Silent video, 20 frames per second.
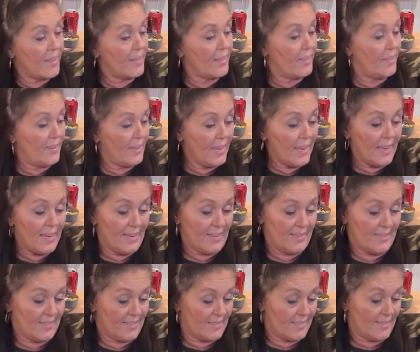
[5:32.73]

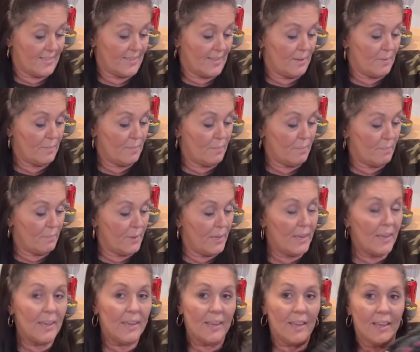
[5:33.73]
These,
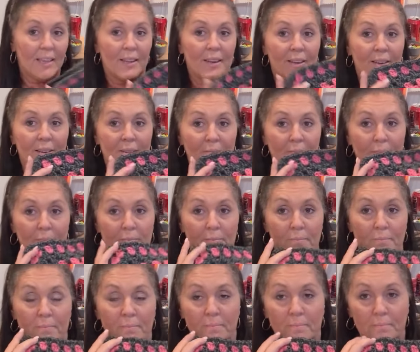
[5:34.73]
me and
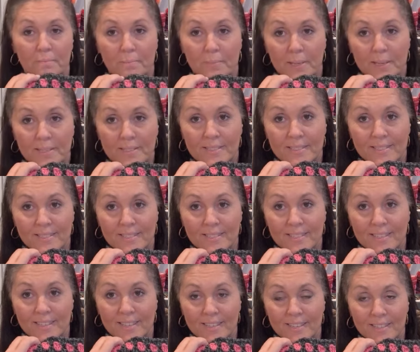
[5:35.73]
Miss
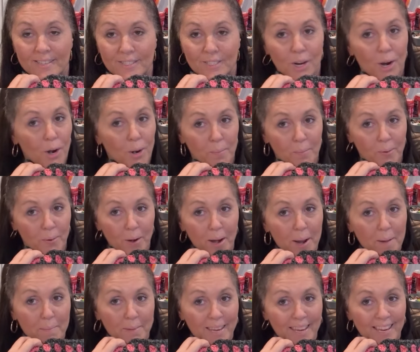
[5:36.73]
Charm
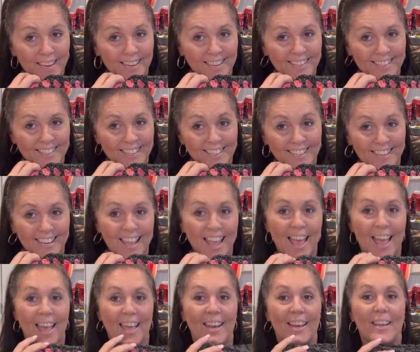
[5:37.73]
Grammy,
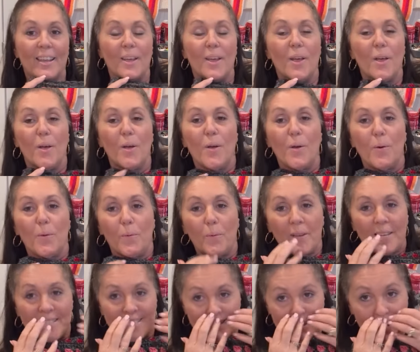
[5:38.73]
Lynette, we
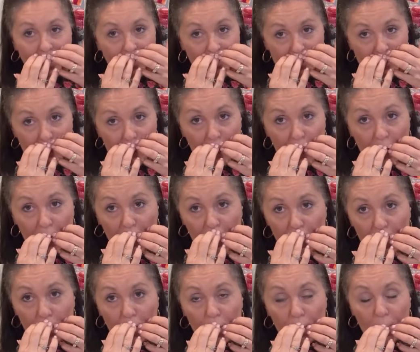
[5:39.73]
sent each other,
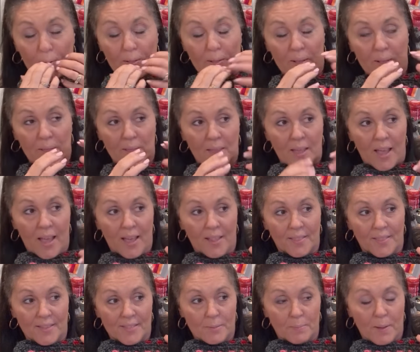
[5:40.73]
not
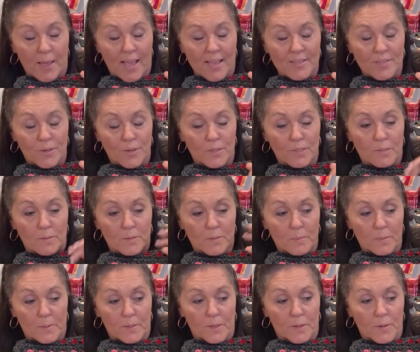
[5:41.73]
this past Christmas,
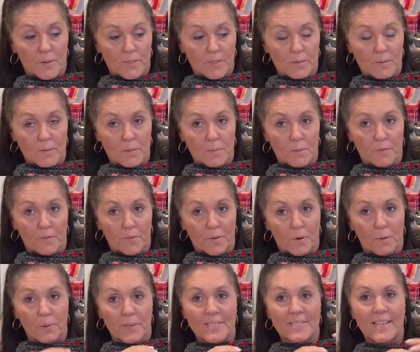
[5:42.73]
but the Christmas before,
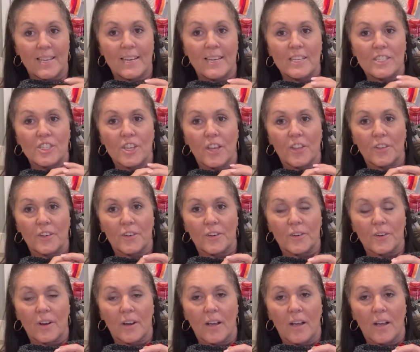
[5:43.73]
we sent each other